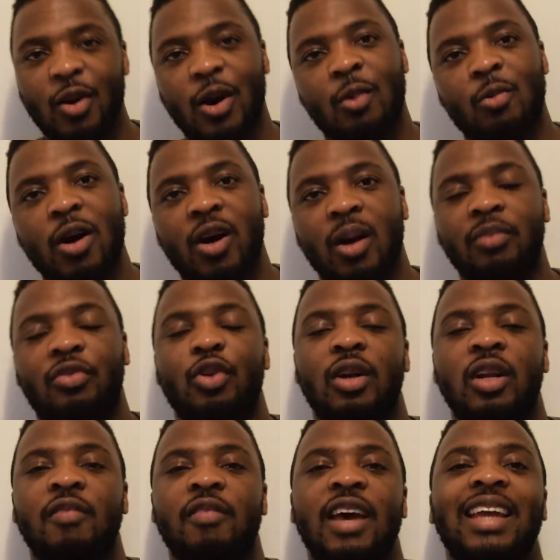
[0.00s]
Hello and welcome
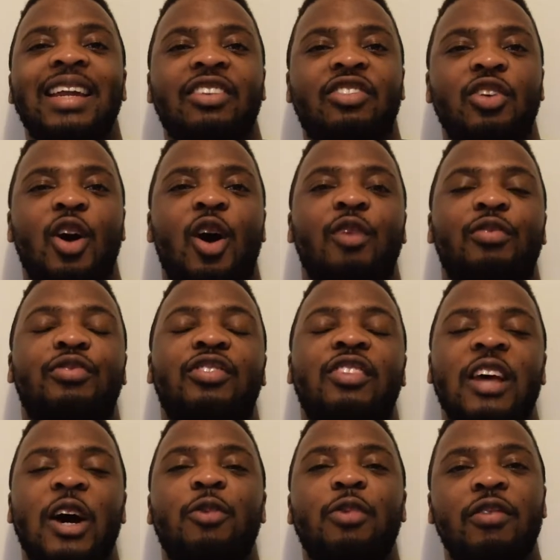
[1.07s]
to another edition of
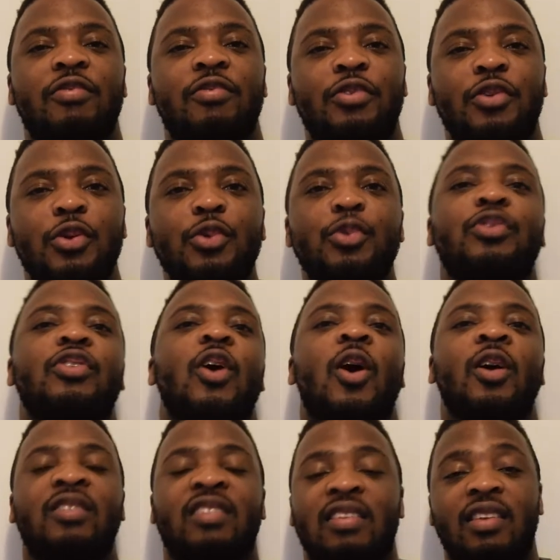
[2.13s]
Cell Reviews
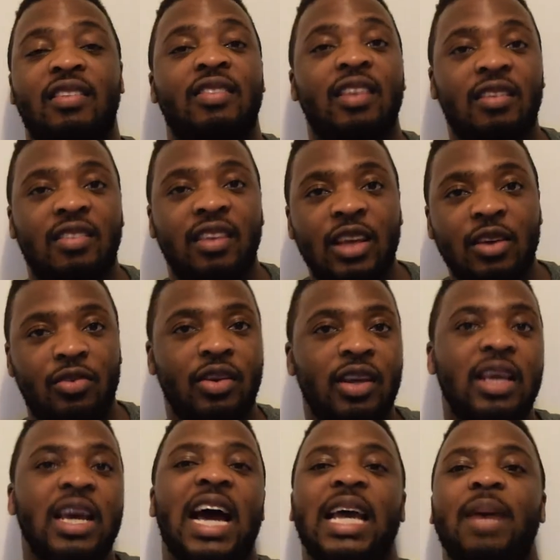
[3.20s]
on Statistic TV.